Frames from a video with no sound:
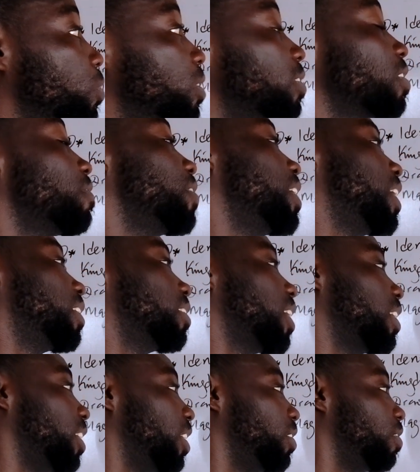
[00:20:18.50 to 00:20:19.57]
discover that
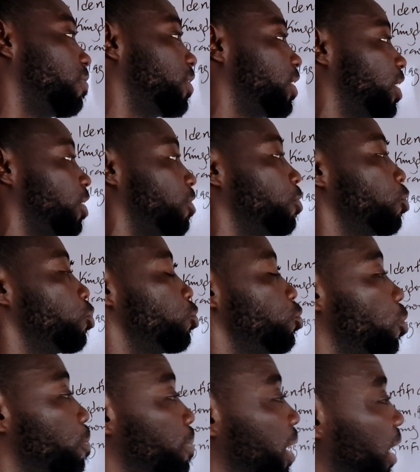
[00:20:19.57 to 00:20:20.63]
at the end of the day,
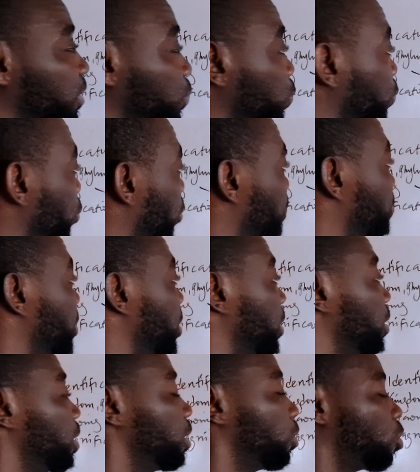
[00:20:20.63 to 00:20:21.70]
your marks will not be
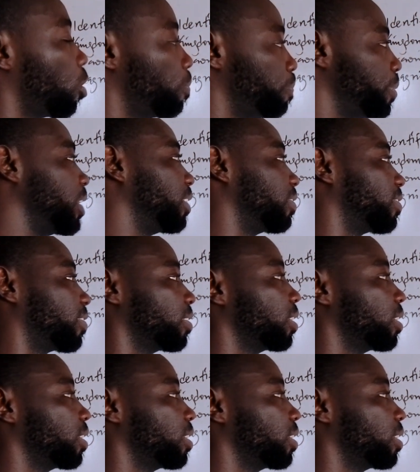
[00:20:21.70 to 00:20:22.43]
complete.